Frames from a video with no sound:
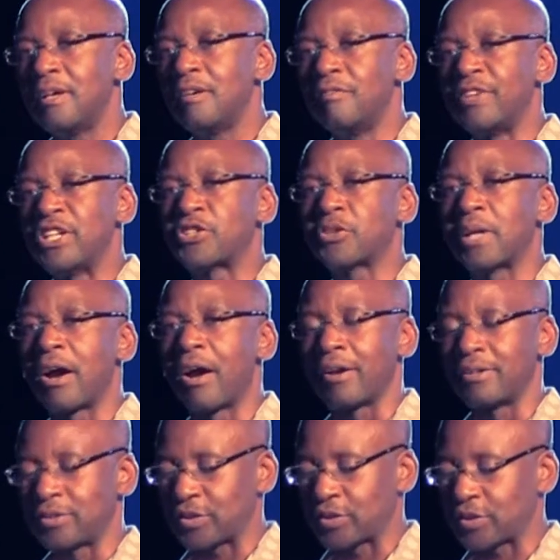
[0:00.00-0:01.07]
Visual
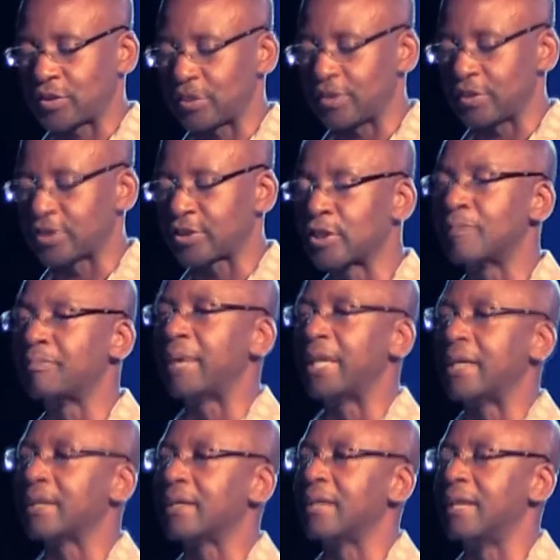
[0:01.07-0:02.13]
arts stood
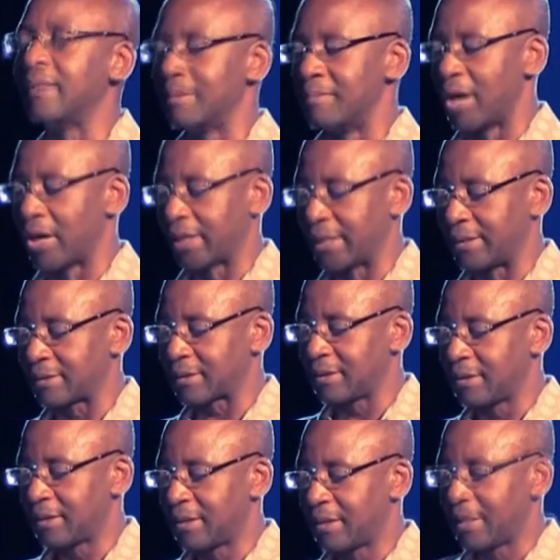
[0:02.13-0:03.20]
big in the market,
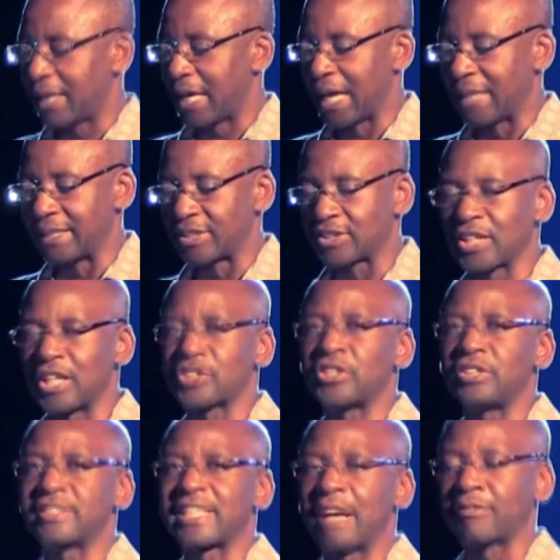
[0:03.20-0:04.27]
and
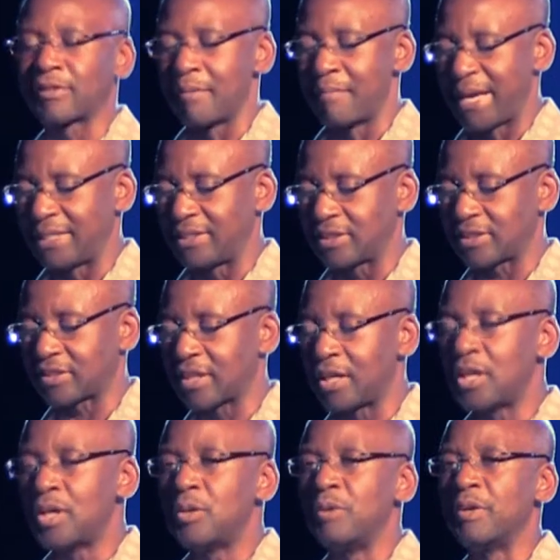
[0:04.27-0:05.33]
discussions have commenced
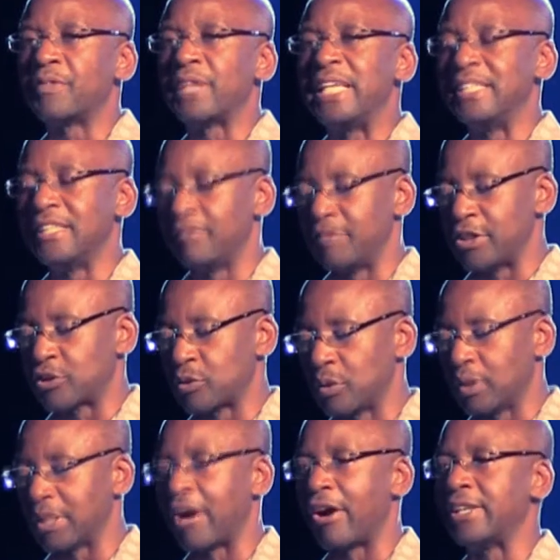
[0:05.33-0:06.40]
with
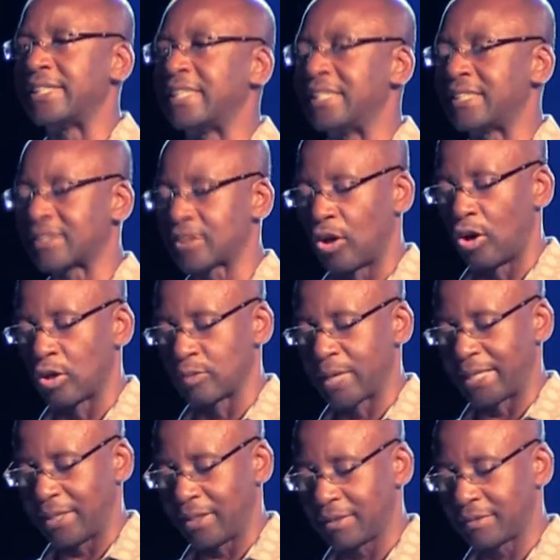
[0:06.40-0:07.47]
individual artists
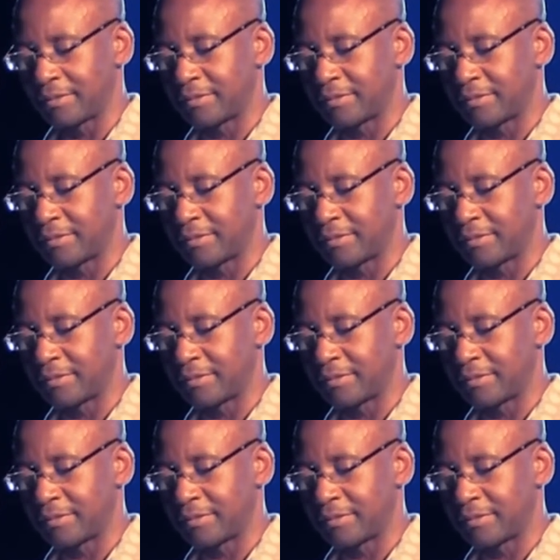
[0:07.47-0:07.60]
already.